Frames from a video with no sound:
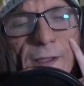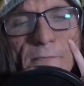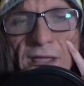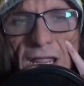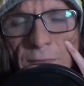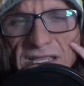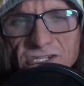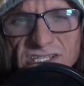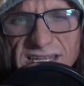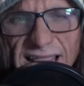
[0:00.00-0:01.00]
maybe
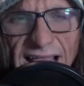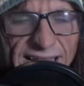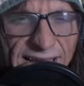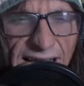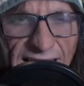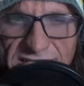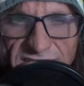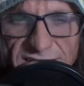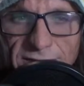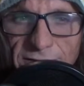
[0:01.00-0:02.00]
just to get an
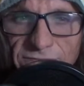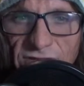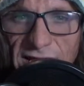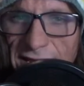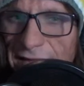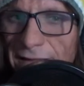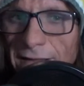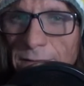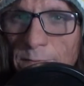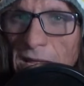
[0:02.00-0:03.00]
idea of like
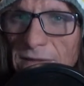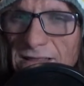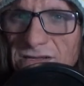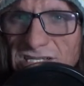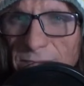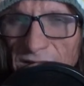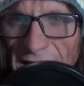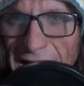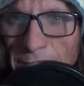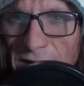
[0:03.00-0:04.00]
maybe there's something
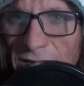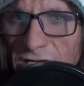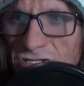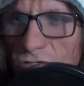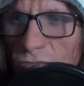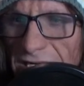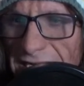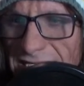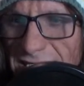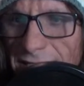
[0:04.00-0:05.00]
happened. There's a
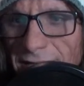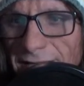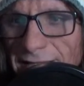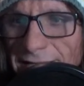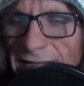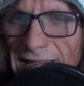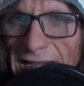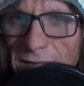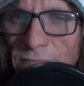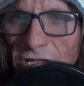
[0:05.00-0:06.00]
reason that
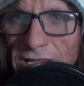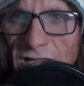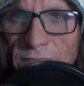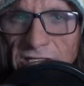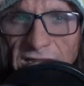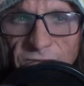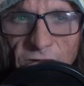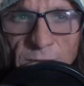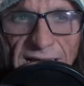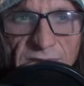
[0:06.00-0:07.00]
they completely believe
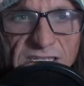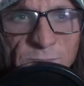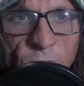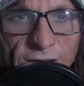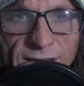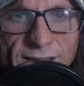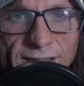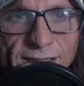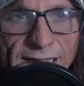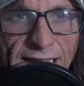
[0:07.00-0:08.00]
her. But at this point
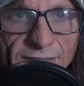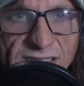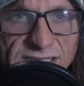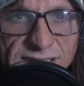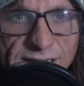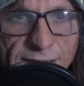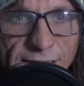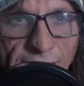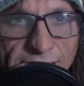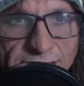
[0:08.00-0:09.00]
in the
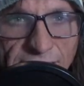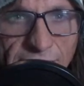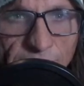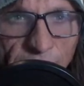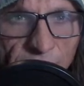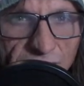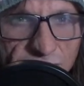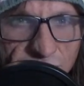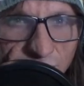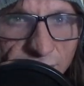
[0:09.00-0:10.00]
series, um, I'm not
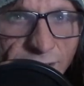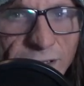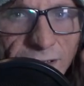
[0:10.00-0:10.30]
sure.